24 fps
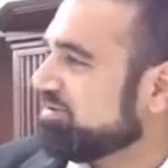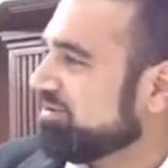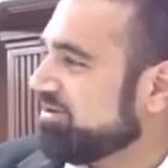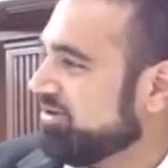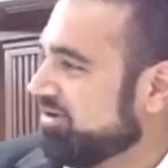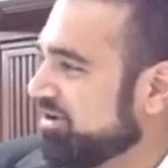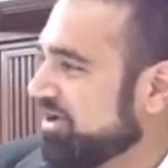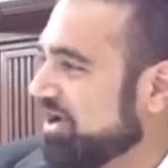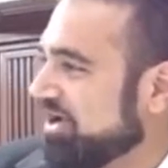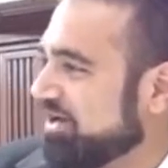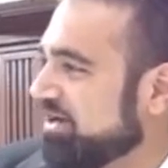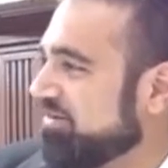You
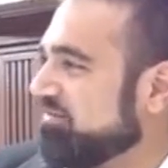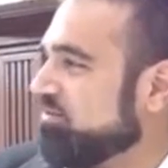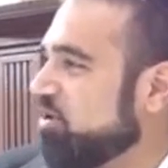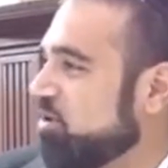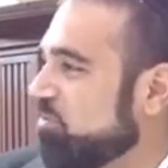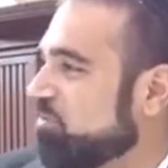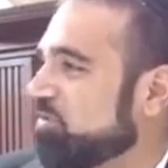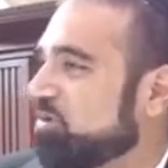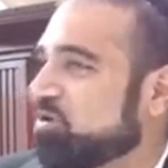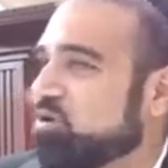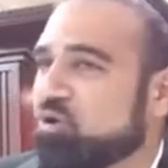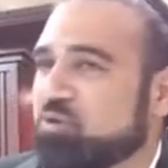know, a guy never
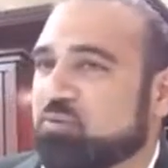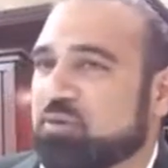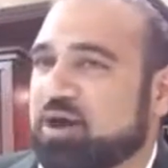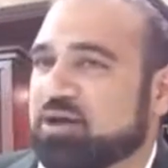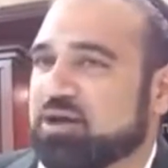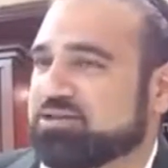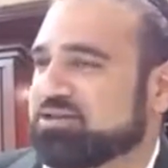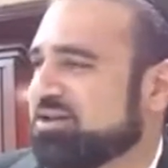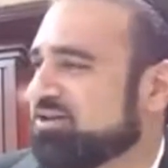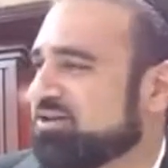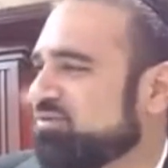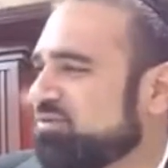opened
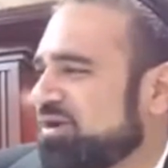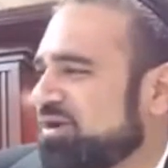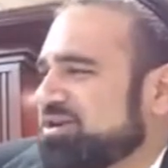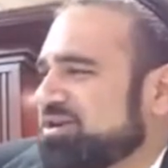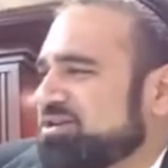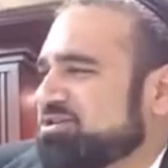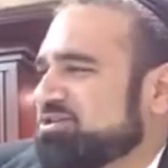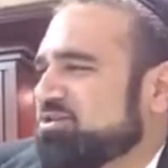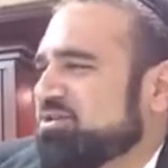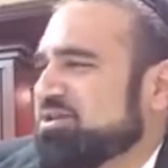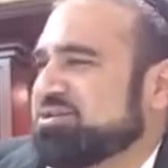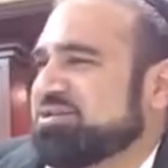Chumash, like, why are you
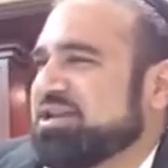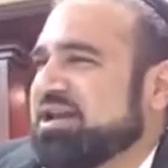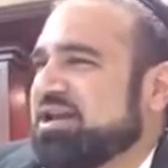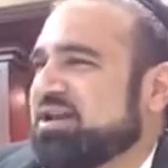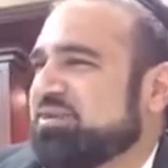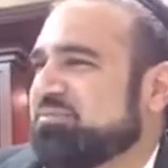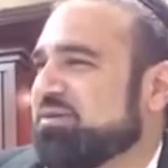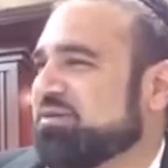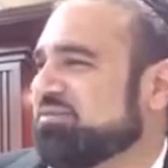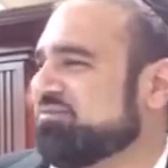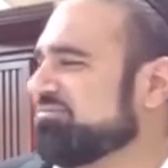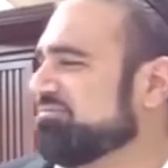so excited
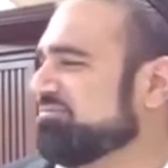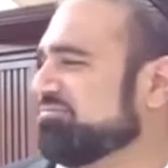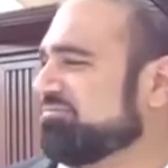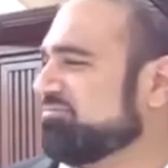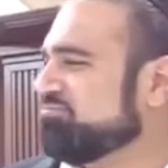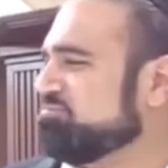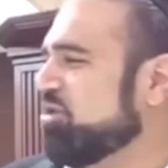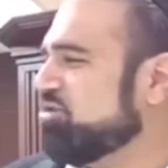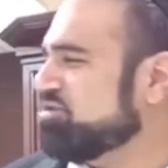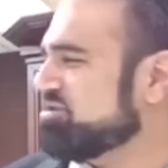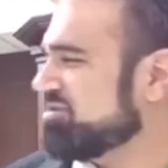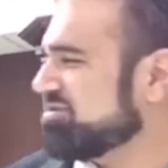about
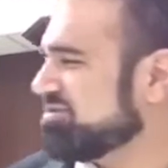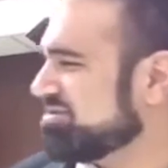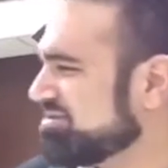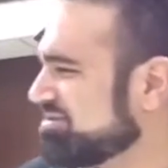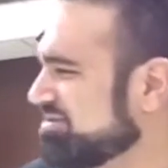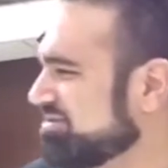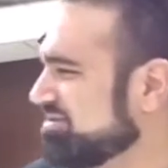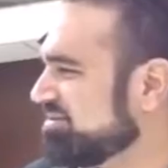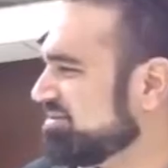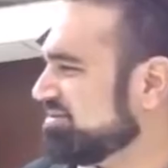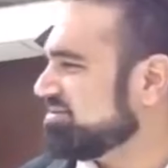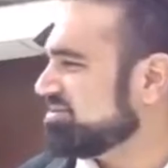Moses?
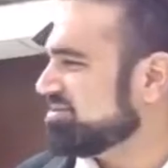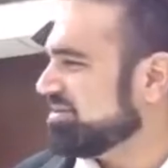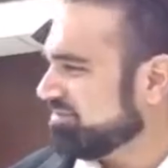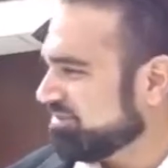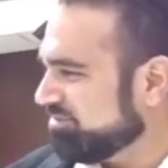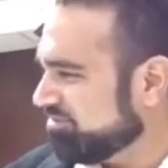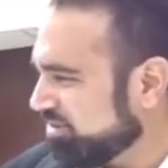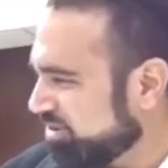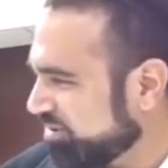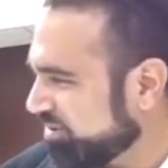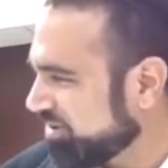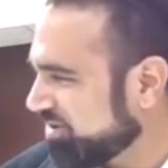
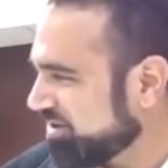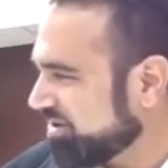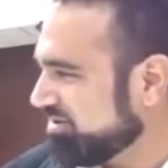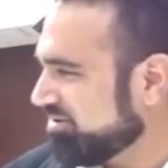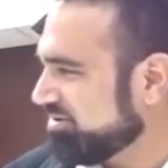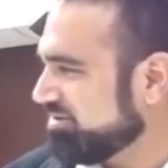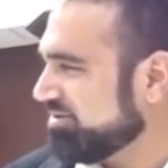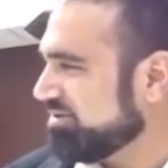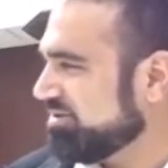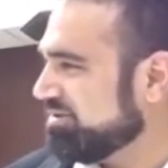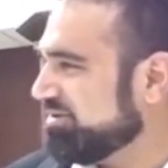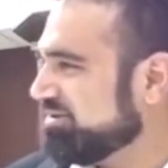Something wrong with you?